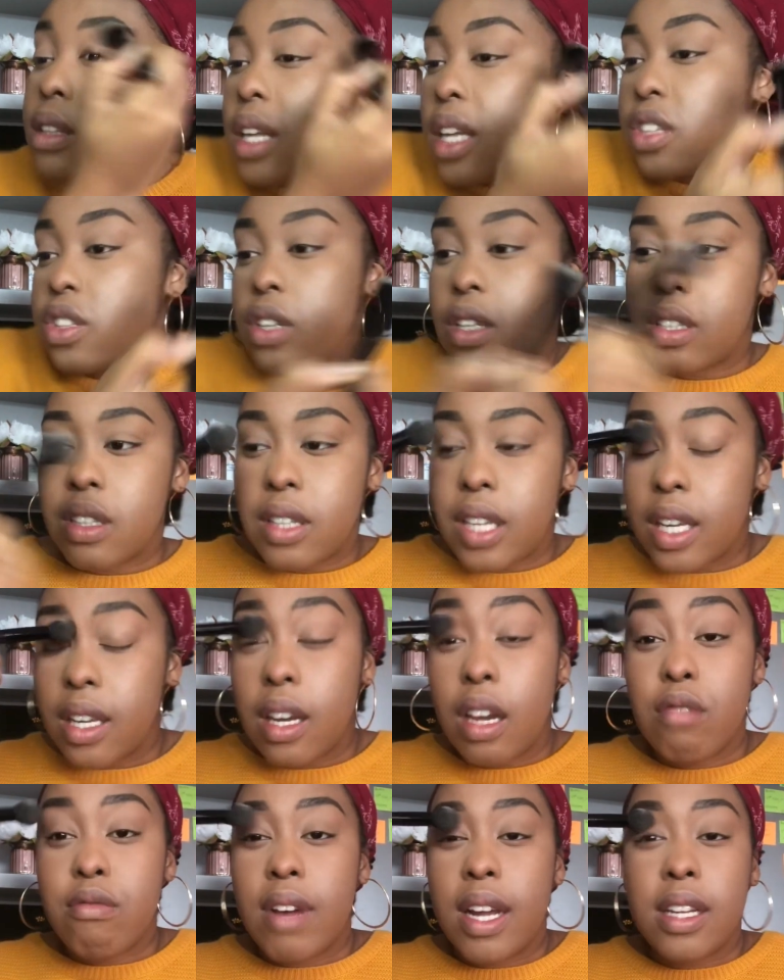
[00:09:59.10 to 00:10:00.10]
That's just like
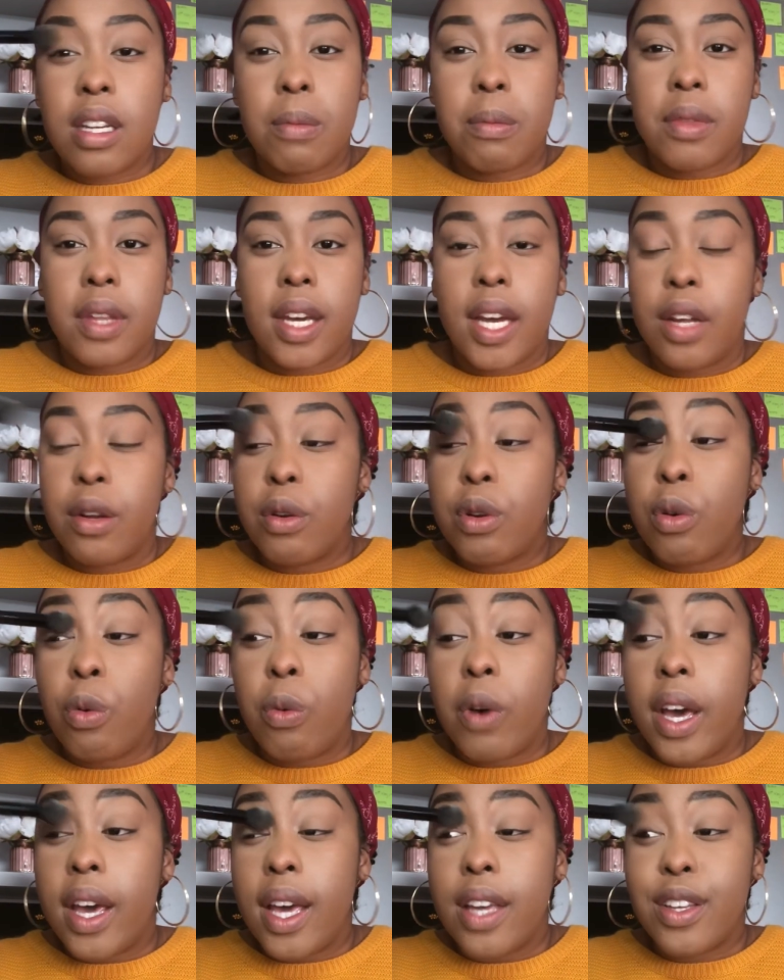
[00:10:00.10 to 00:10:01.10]
a random thing. I don't know
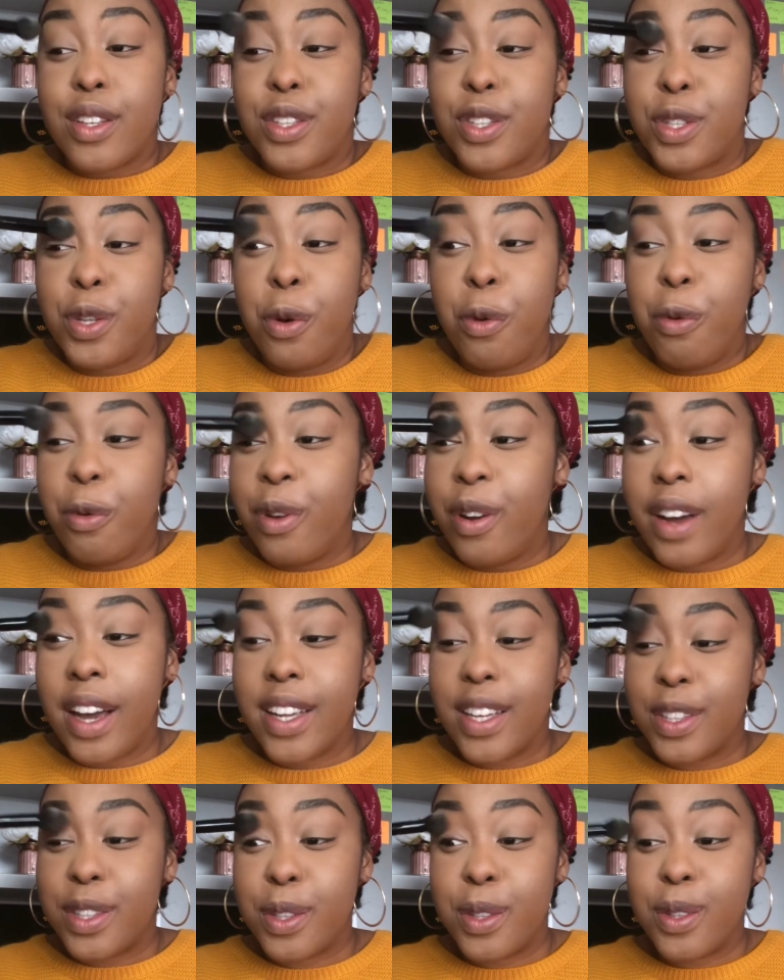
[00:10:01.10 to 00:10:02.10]
why. I just do.
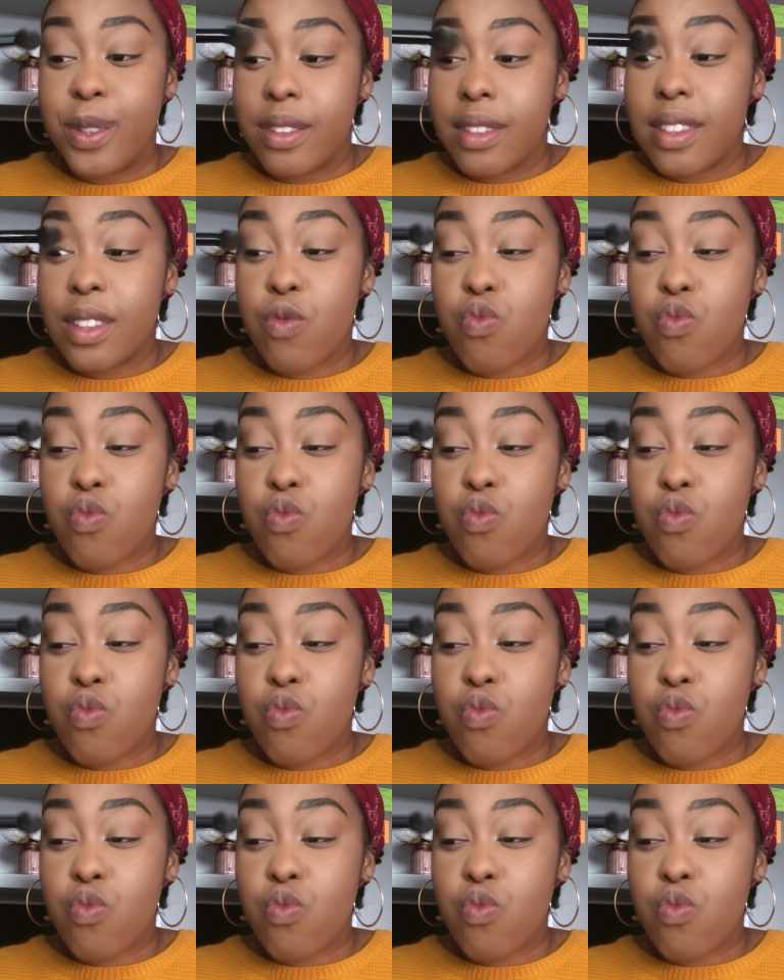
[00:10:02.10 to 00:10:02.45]
I just don't.